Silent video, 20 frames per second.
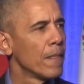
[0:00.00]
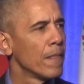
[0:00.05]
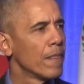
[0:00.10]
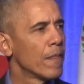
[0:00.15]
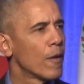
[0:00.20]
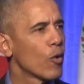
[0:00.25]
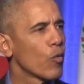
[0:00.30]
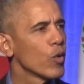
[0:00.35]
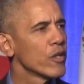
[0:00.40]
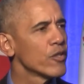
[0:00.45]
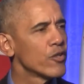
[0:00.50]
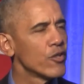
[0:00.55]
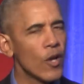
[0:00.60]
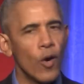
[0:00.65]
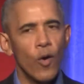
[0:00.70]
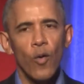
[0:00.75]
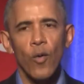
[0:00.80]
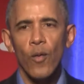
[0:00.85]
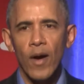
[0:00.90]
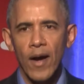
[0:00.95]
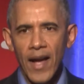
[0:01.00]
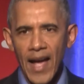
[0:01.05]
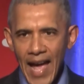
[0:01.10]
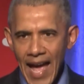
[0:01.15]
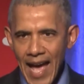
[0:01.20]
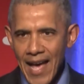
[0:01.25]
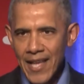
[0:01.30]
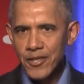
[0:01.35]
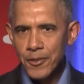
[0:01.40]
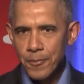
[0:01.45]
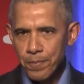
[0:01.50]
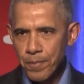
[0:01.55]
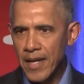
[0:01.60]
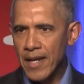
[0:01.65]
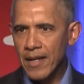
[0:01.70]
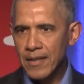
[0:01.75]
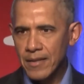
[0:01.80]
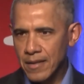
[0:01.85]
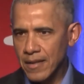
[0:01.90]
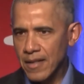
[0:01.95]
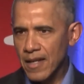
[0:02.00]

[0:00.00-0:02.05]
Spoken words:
There was no aspect